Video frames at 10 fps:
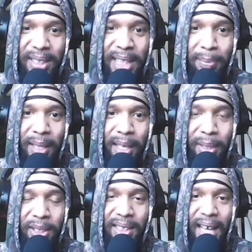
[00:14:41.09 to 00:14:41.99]
She stepped on
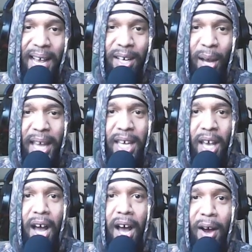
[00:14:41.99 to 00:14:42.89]
a bitch's head. Hey,
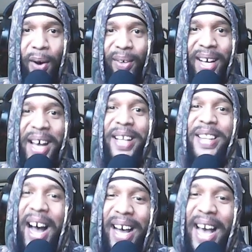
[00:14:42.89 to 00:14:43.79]
yo!
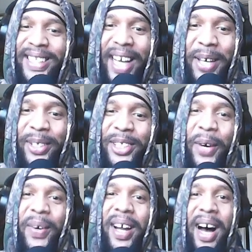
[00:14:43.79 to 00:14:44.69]
Nah, that's how you
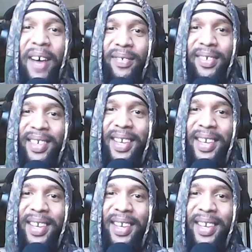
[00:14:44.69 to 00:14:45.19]
showing off.